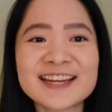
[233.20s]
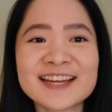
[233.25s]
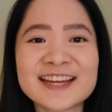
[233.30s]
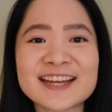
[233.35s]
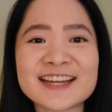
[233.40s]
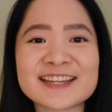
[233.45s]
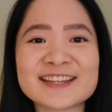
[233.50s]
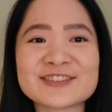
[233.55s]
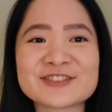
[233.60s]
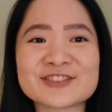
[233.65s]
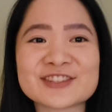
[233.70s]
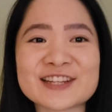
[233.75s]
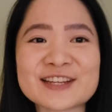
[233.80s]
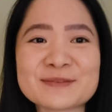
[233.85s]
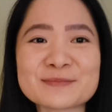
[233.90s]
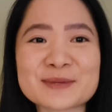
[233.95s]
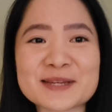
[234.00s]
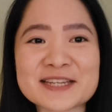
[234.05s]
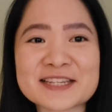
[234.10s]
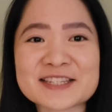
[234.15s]
and it really
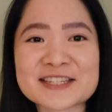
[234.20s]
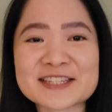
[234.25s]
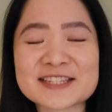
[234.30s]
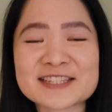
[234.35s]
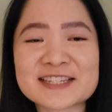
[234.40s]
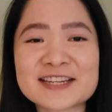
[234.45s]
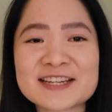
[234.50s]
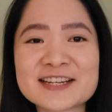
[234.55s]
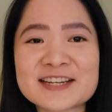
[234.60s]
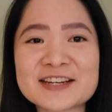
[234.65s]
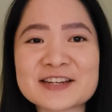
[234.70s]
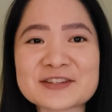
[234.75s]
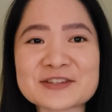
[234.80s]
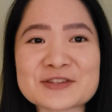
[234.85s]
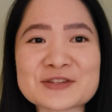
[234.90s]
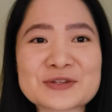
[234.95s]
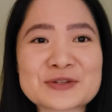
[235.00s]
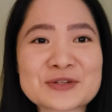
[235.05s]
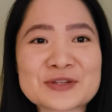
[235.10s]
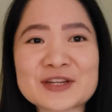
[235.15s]
makes a
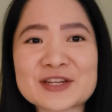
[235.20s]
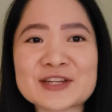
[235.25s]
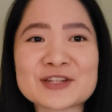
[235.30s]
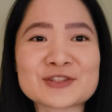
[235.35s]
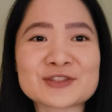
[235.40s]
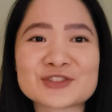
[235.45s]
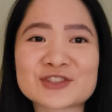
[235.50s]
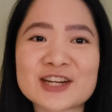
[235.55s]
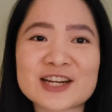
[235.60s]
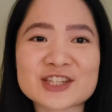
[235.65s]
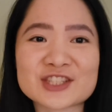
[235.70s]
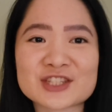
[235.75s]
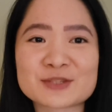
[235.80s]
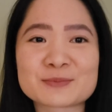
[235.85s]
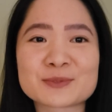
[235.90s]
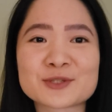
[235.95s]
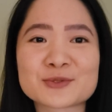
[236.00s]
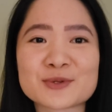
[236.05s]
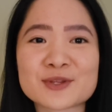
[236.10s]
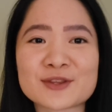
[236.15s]
good interaction
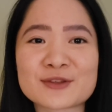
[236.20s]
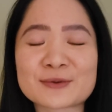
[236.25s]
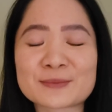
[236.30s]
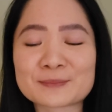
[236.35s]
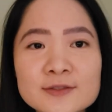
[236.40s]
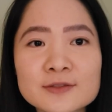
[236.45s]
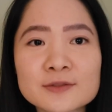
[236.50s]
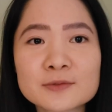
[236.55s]
between them